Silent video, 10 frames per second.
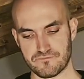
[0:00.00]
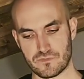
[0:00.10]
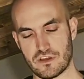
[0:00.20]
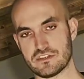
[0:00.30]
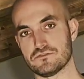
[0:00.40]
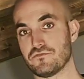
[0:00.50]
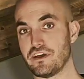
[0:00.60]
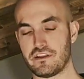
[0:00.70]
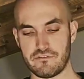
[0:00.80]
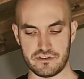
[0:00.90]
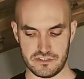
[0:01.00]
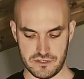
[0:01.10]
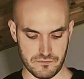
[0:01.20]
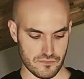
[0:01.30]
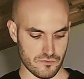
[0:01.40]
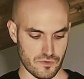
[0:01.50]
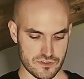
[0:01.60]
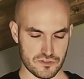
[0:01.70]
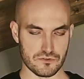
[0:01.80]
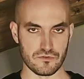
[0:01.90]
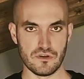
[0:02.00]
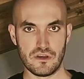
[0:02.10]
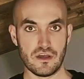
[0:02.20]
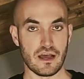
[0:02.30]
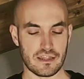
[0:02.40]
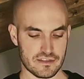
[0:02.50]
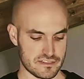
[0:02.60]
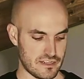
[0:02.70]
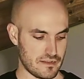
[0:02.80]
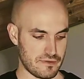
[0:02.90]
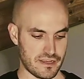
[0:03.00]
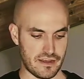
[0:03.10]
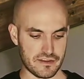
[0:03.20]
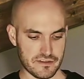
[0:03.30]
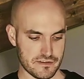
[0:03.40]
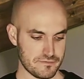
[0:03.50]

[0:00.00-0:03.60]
Okay, it's very simple once you understand the mechanic.